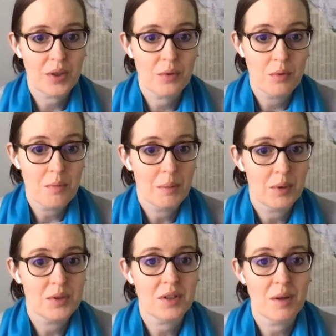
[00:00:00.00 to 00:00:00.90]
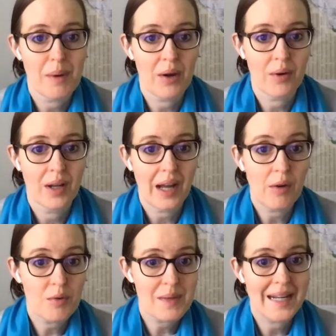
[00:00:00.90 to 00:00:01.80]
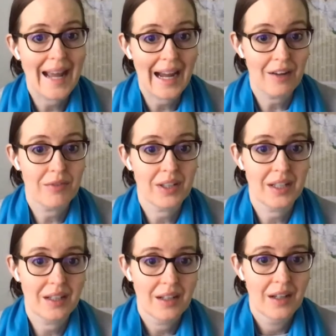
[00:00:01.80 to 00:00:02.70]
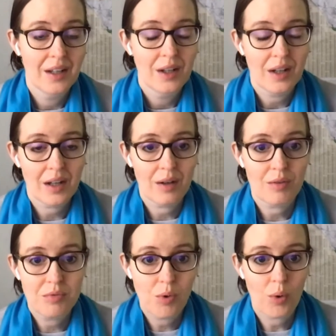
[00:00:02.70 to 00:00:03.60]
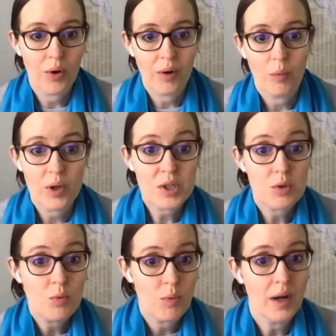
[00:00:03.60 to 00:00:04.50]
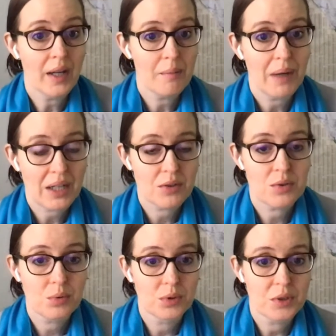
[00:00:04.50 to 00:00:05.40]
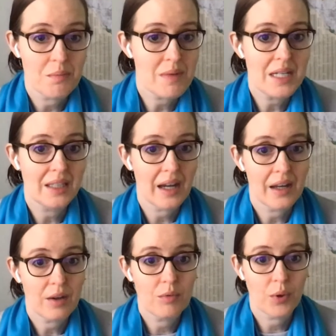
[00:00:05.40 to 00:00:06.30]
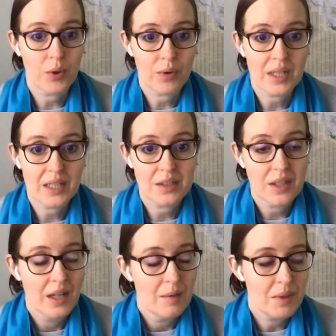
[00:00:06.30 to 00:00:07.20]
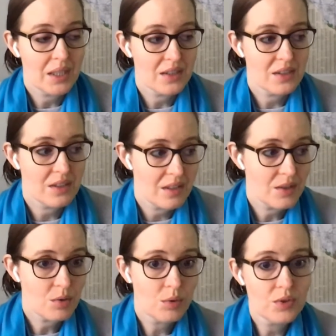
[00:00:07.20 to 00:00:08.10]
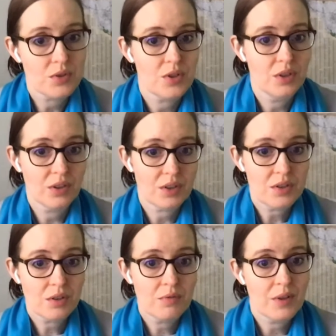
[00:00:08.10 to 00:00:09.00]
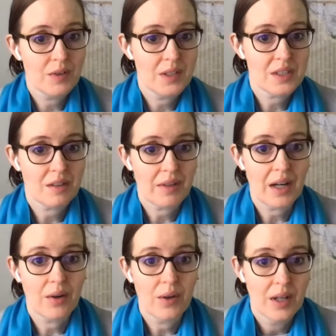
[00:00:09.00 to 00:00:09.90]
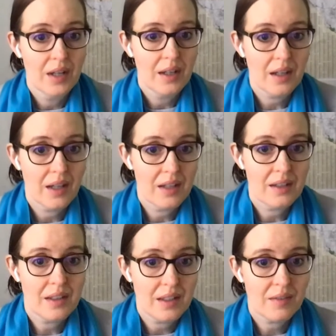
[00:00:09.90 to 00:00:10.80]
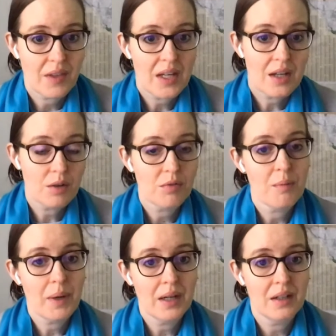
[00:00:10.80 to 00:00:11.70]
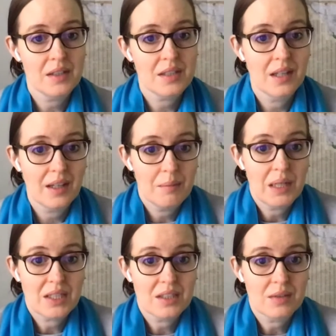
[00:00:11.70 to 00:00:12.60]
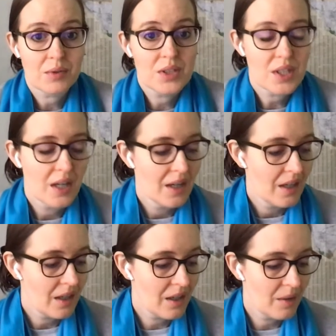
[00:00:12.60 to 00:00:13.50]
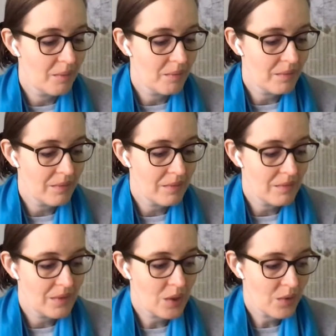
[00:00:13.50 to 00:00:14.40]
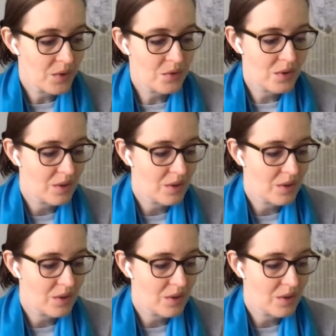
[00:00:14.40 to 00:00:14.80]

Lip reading: group members about how to be an advocate for what you want back to school to be like for your kids, because the schools they're still figuring this stuff out. And if they hear from parents, it makes a difference. Um, there's